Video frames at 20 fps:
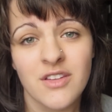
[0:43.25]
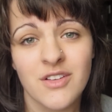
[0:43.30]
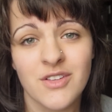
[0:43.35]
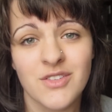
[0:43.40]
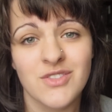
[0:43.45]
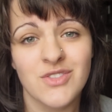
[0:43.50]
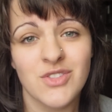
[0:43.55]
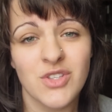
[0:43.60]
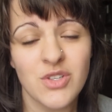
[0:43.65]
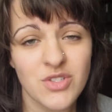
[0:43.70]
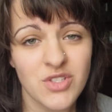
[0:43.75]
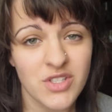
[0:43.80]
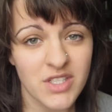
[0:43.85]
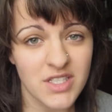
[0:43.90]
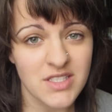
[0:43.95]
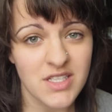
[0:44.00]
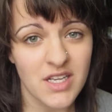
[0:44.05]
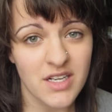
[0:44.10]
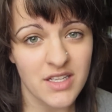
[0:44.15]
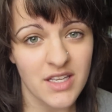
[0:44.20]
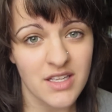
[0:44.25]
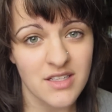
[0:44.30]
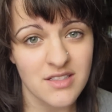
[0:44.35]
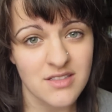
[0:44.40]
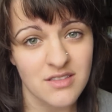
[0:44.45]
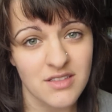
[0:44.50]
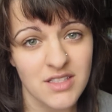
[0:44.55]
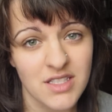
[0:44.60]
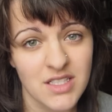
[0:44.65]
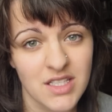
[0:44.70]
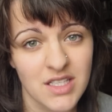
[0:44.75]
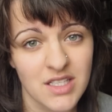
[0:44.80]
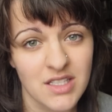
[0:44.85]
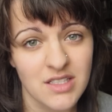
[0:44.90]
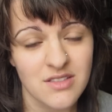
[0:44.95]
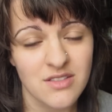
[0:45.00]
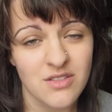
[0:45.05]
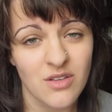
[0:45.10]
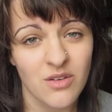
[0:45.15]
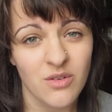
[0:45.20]
There's usually a dedicated delete
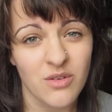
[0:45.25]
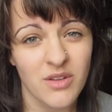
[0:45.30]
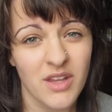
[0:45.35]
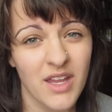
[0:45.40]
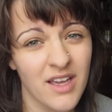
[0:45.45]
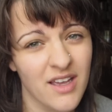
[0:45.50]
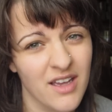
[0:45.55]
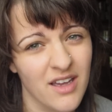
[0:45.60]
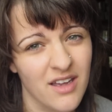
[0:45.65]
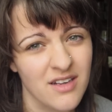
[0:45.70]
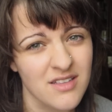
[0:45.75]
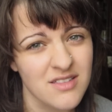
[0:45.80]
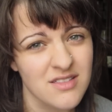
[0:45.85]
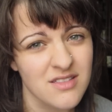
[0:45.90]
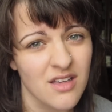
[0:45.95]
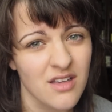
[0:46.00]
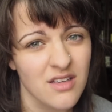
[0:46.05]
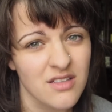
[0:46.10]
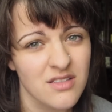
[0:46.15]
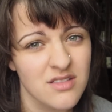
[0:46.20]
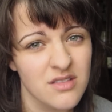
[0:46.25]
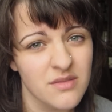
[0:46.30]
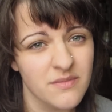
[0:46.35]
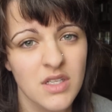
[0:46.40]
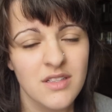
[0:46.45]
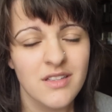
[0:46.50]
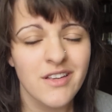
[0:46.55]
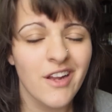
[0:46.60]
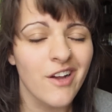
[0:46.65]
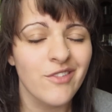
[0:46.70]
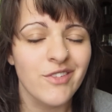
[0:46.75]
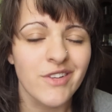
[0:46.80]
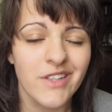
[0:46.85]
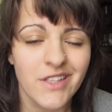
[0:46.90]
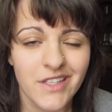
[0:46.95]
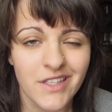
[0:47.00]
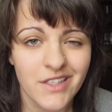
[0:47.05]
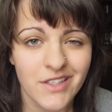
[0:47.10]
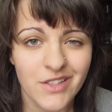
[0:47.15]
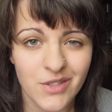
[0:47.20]
key, so that kind of sucks. Not
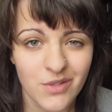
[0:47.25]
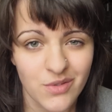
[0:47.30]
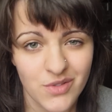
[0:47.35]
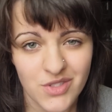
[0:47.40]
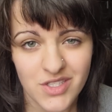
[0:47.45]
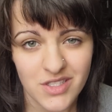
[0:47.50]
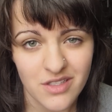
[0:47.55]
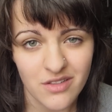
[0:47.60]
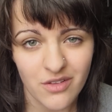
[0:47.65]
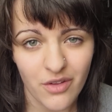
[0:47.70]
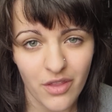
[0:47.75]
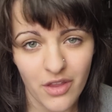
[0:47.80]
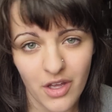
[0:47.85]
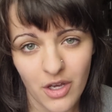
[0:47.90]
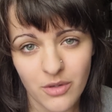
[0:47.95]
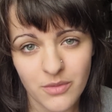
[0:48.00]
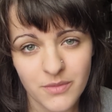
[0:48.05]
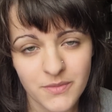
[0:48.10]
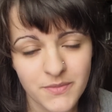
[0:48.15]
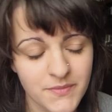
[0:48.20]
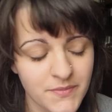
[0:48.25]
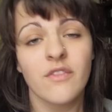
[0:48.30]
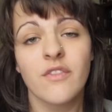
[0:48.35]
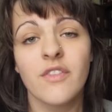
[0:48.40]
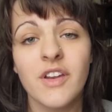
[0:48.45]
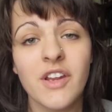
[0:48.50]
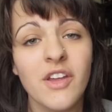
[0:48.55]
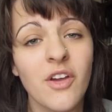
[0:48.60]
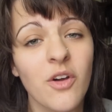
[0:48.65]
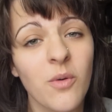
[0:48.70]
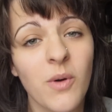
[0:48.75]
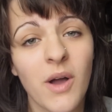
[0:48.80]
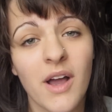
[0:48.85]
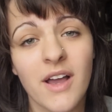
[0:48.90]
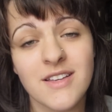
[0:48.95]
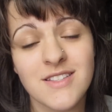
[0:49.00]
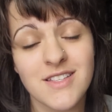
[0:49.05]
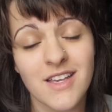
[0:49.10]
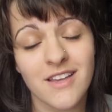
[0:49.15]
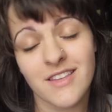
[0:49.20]
really a huge deal though.
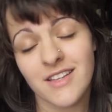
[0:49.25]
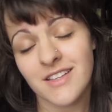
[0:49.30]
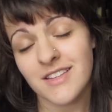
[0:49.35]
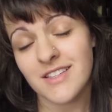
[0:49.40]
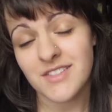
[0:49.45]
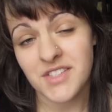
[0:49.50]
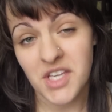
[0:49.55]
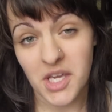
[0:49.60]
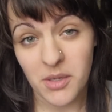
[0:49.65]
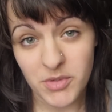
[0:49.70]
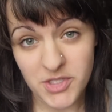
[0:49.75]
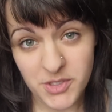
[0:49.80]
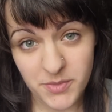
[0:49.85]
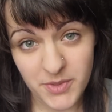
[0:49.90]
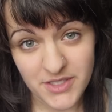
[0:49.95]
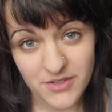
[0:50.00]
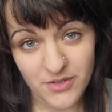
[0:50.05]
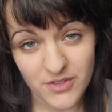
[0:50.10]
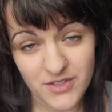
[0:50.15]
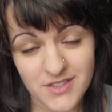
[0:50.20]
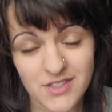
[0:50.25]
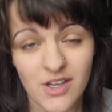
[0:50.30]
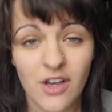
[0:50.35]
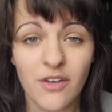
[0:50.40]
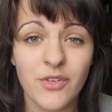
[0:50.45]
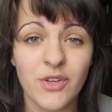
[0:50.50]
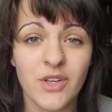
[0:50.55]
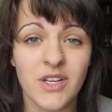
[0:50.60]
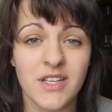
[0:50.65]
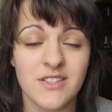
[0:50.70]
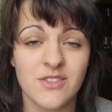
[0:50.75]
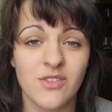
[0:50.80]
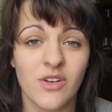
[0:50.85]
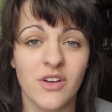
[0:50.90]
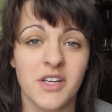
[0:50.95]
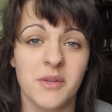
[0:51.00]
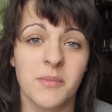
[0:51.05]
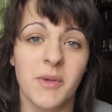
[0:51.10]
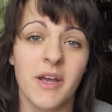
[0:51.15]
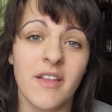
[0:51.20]
Video-wise, I think this camera speaks for itself. You guys
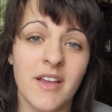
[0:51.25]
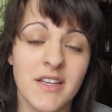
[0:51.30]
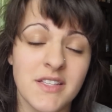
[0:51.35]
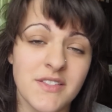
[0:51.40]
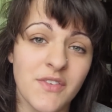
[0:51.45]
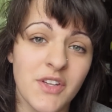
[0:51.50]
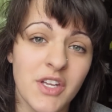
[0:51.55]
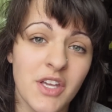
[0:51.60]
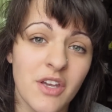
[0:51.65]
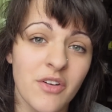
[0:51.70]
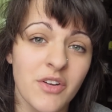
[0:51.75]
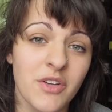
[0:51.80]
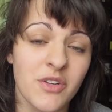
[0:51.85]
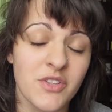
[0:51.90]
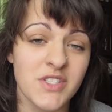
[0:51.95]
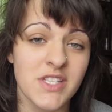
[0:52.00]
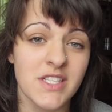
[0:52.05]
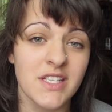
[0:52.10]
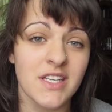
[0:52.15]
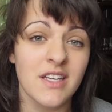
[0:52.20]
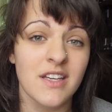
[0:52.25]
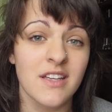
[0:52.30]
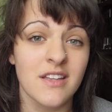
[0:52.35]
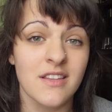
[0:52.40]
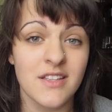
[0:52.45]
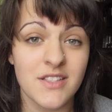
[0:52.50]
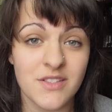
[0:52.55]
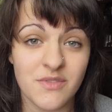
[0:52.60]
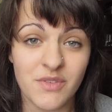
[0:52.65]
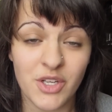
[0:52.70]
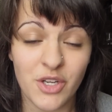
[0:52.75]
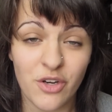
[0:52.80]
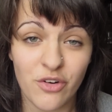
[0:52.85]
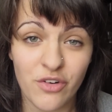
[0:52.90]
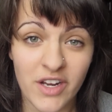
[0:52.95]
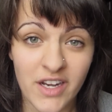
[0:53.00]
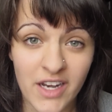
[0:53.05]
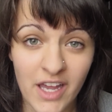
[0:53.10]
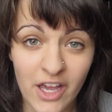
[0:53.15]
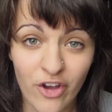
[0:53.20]
saw it in my last video and you're seeing it in this video
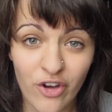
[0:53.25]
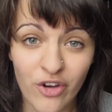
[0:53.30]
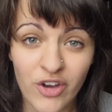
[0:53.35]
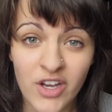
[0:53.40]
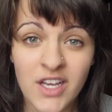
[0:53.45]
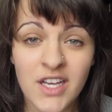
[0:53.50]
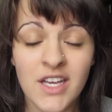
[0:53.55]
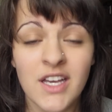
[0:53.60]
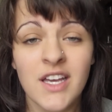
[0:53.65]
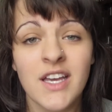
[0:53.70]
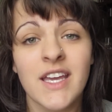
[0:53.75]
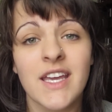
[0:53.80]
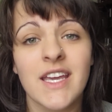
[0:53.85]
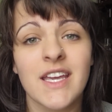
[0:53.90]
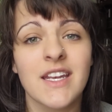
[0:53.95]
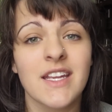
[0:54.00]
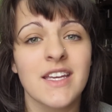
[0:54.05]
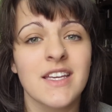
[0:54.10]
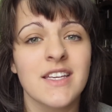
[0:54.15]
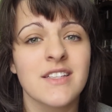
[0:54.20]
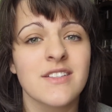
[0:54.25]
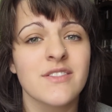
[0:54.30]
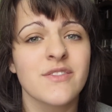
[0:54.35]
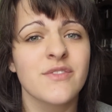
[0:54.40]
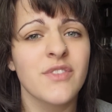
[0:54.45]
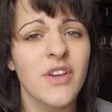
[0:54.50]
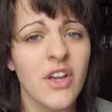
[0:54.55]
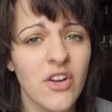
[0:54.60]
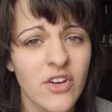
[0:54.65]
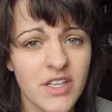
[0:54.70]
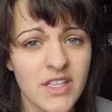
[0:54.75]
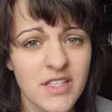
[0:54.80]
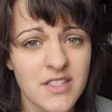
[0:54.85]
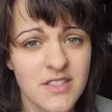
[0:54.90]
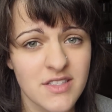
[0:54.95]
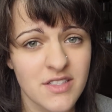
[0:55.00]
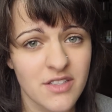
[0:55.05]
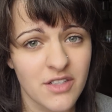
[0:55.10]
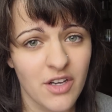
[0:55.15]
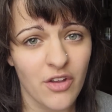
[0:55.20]
right now. It is very
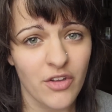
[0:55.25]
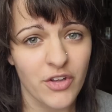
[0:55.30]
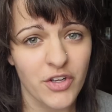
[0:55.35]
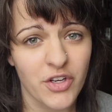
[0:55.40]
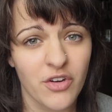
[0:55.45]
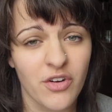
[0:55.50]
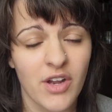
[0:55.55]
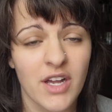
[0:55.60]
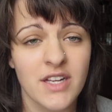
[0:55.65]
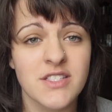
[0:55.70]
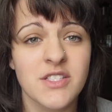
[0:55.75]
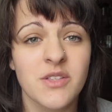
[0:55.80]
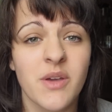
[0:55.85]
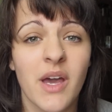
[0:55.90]
easy to color correct.